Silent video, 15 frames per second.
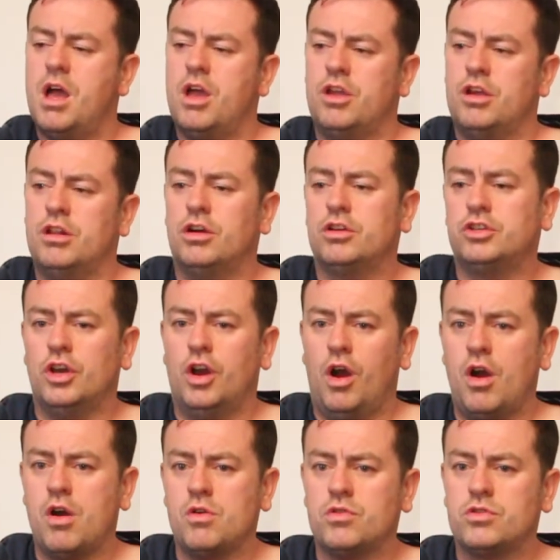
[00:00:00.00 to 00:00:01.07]
You locked your
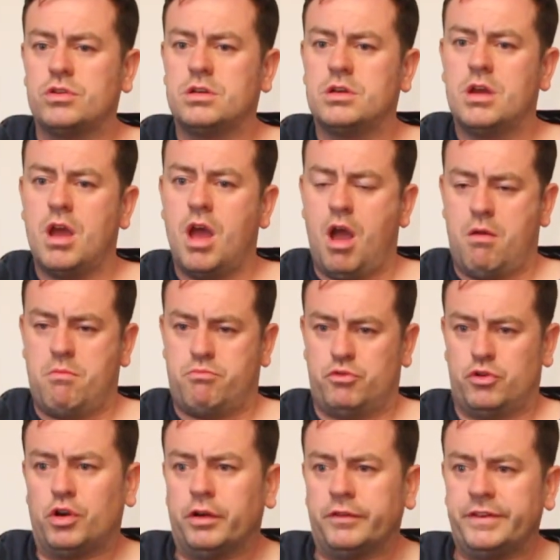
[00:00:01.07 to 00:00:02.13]
own
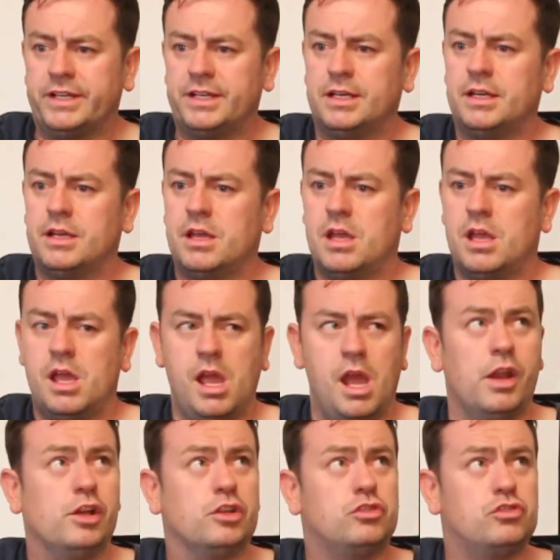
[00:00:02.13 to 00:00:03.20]
brother
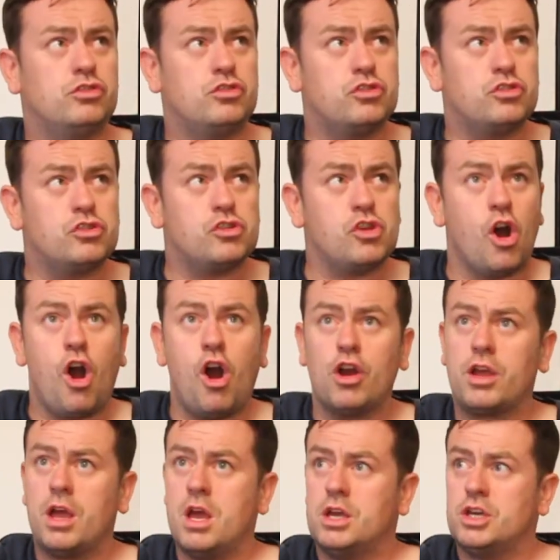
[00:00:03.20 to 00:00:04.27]
in a
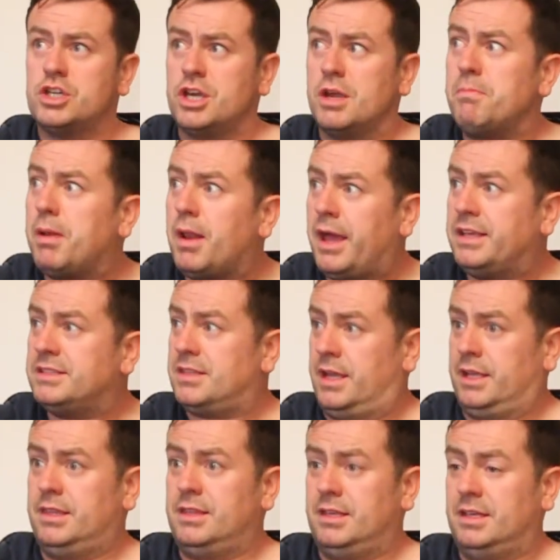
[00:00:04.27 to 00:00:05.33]
dog shit place like